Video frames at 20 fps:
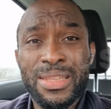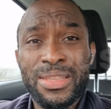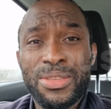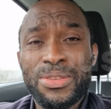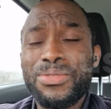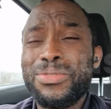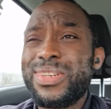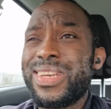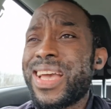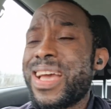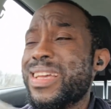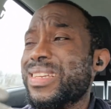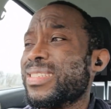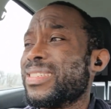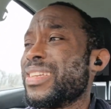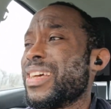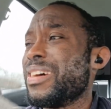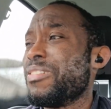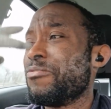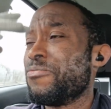You
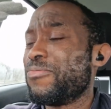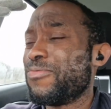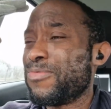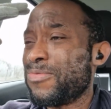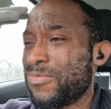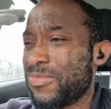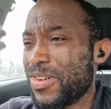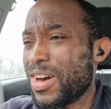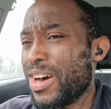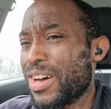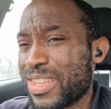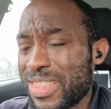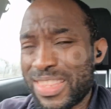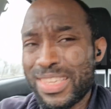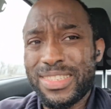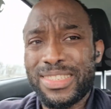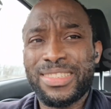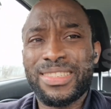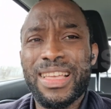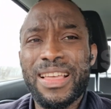guys are fucked
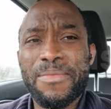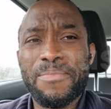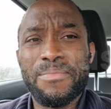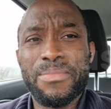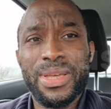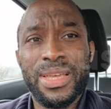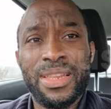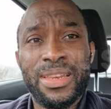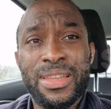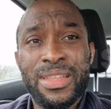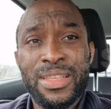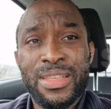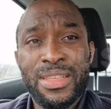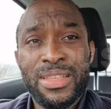the same, man.